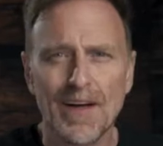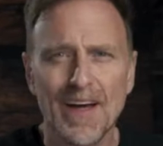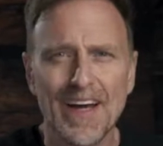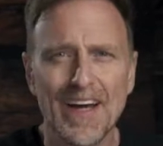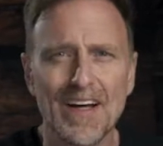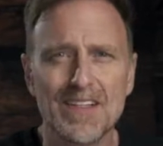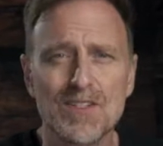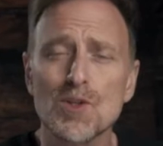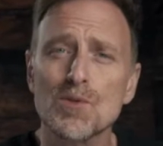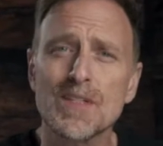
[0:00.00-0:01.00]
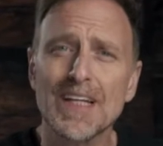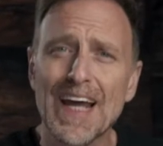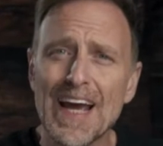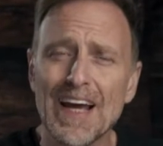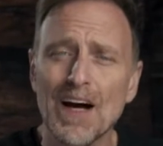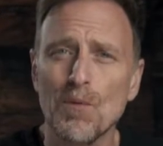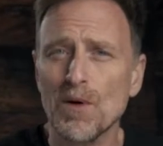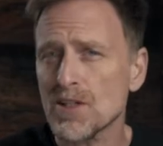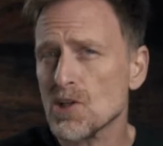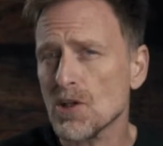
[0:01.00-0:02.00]
Hey guys, so today I
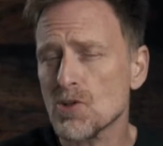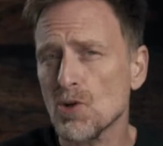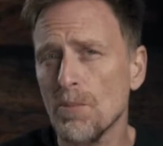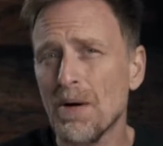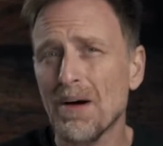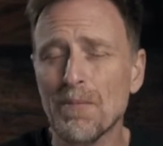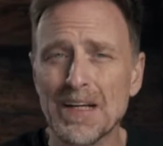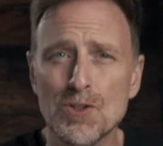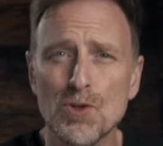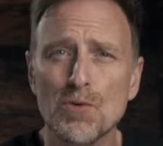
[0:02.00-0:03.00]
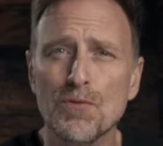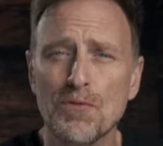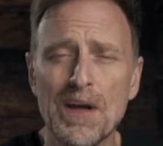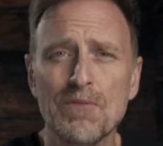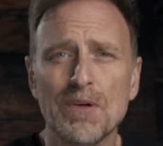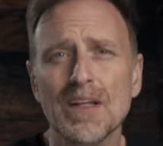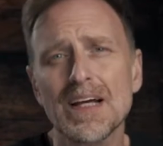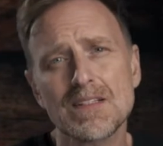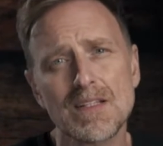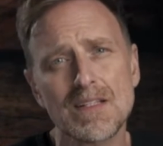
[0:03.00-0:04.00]
want to talk to you about my two favorite
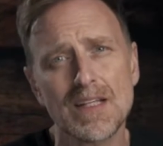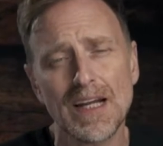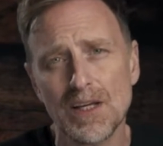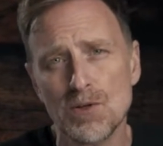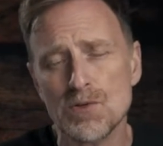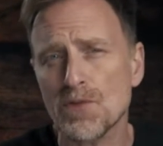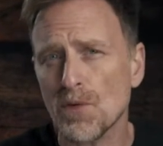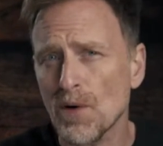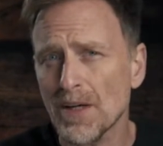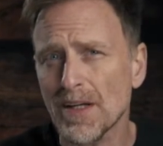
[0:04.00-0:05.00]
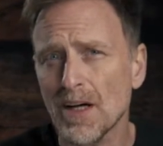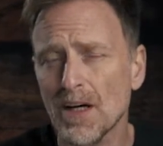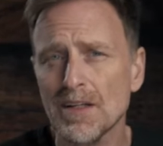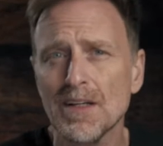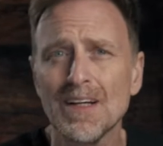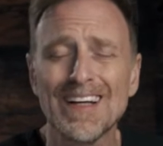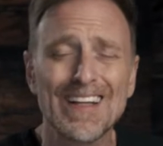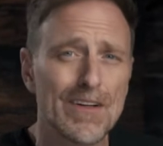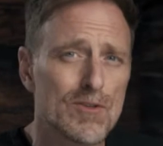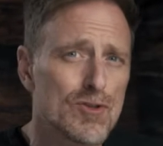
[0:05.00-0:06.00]
lenses that I use for run and gun.
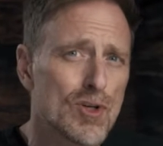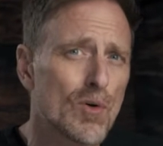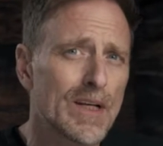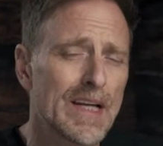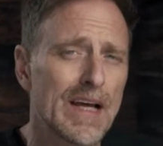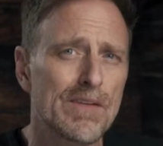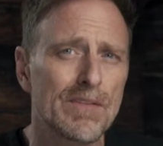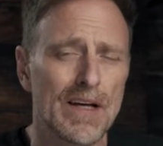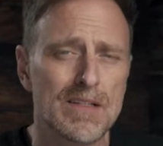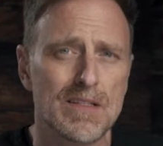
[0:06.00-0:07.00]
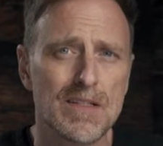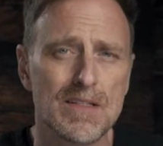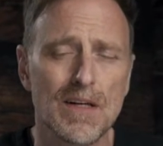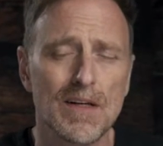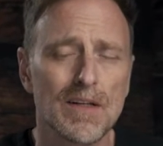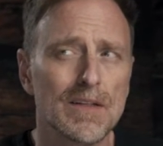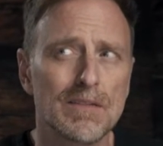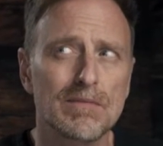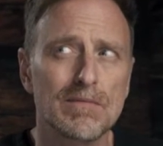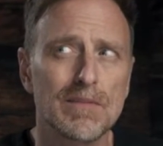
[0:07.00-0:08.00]
They're Sony native lenses.
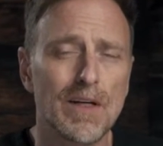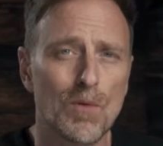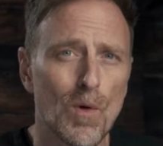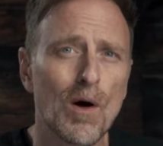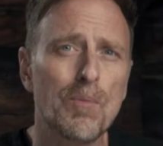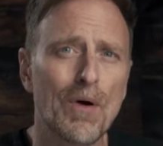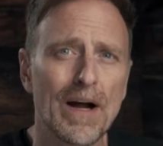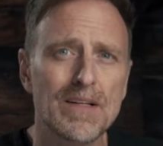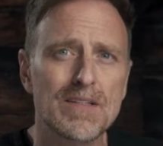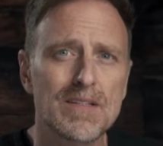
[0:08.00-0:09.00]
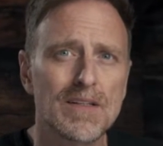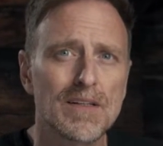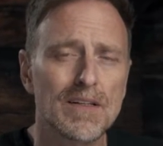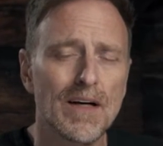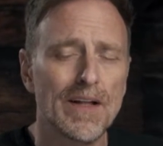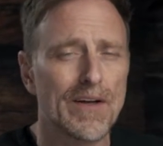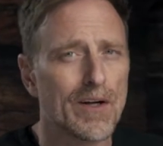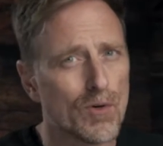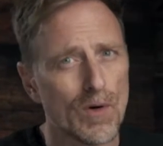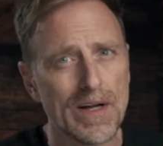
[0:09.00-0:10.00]
They're well priced and they're
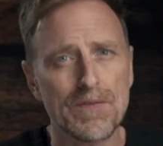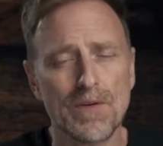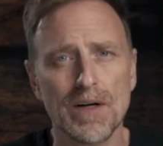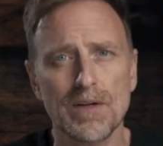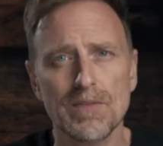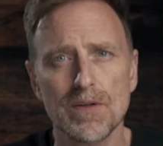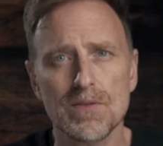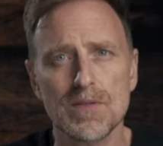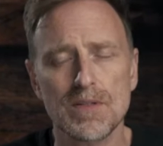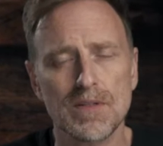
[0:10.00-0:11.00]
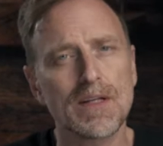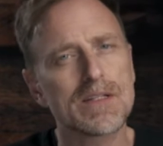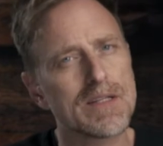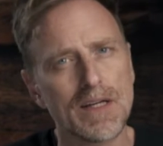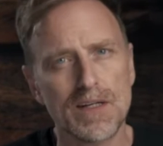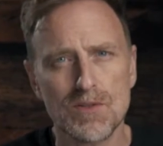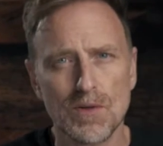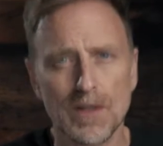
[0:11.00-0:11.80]
great for interviews. Let's get into